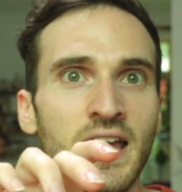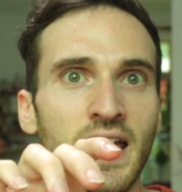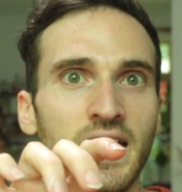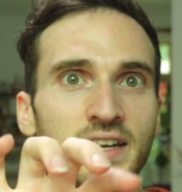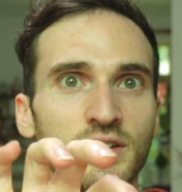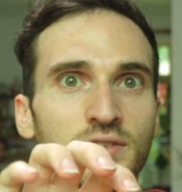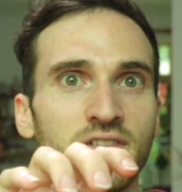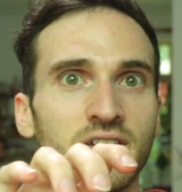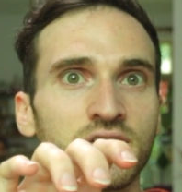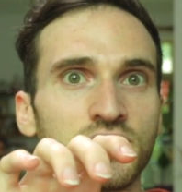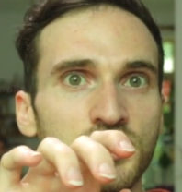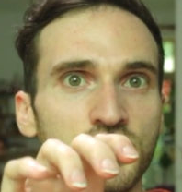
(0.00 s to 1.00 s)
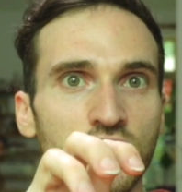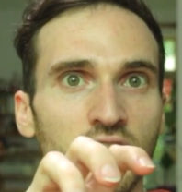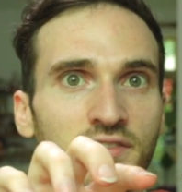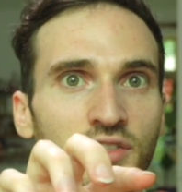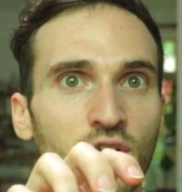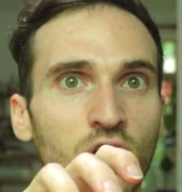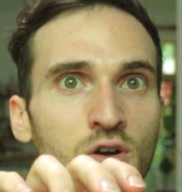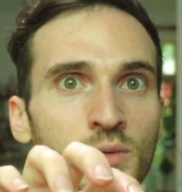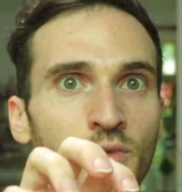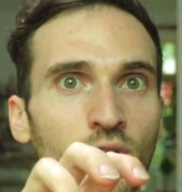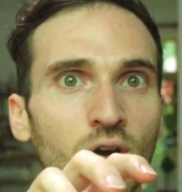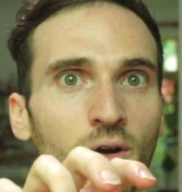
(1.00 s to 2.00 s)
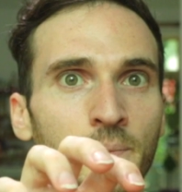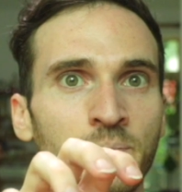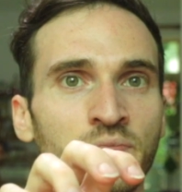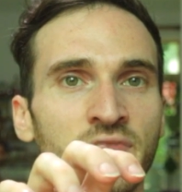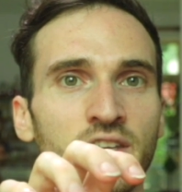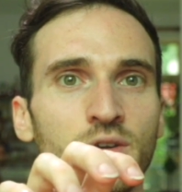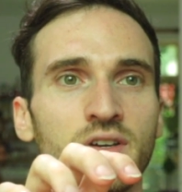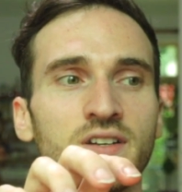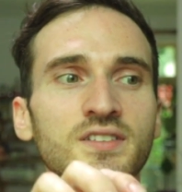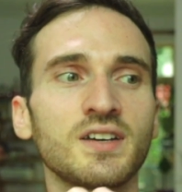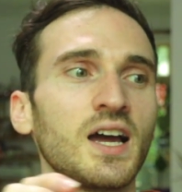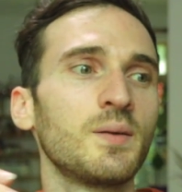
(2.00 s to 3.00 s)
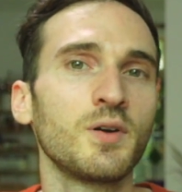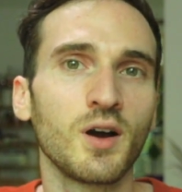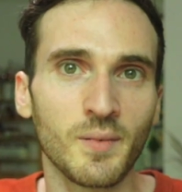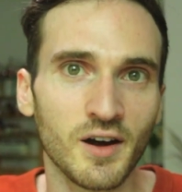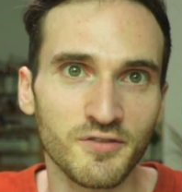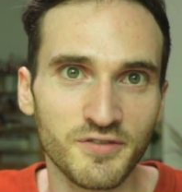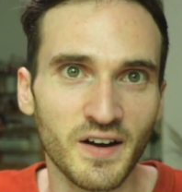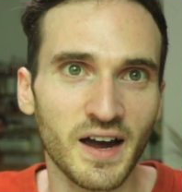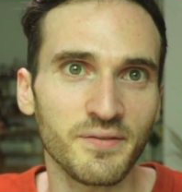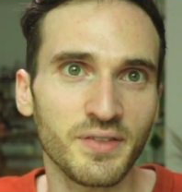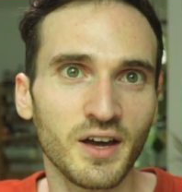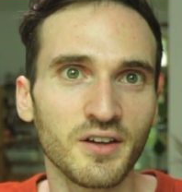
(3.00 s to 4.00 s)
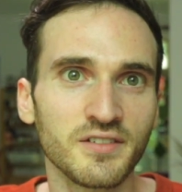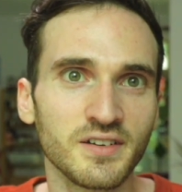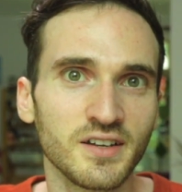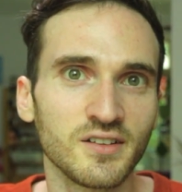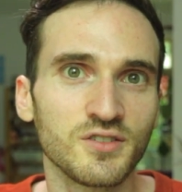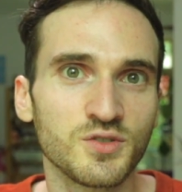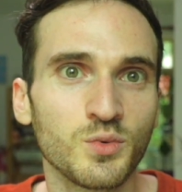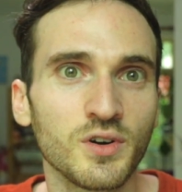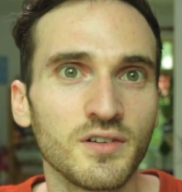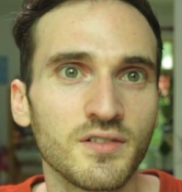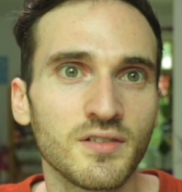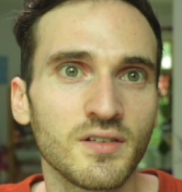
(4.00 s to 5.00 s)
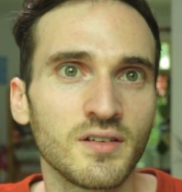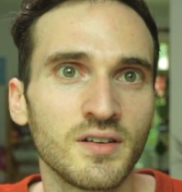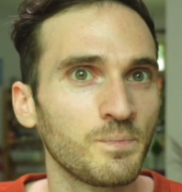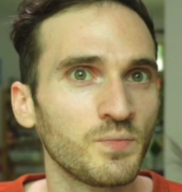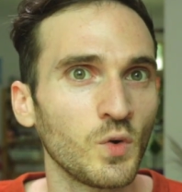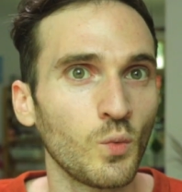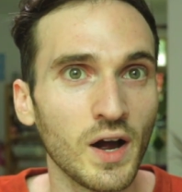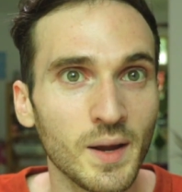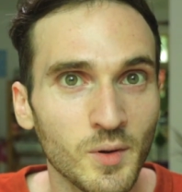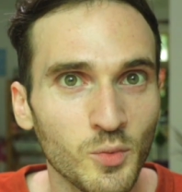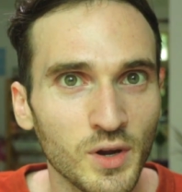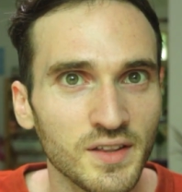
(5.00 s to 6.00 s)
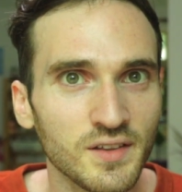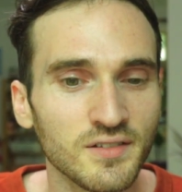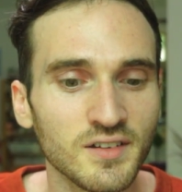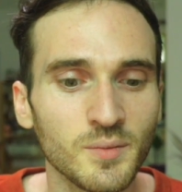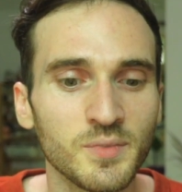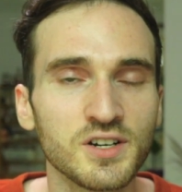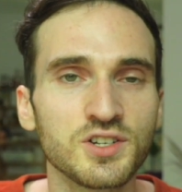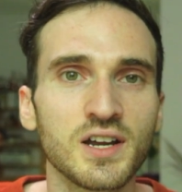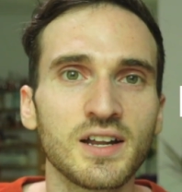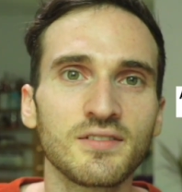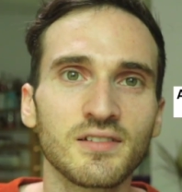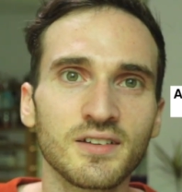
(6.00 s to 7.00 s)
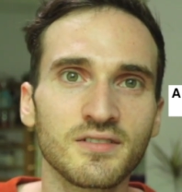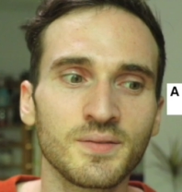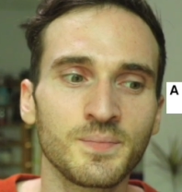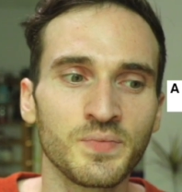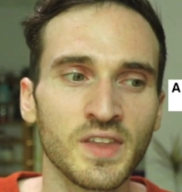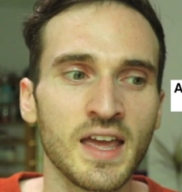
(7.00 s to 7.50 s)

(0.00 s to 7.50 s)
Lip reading: And using just the home row, you can type about 5,000 English words. Why am I bringing this up in a Chinese lesson?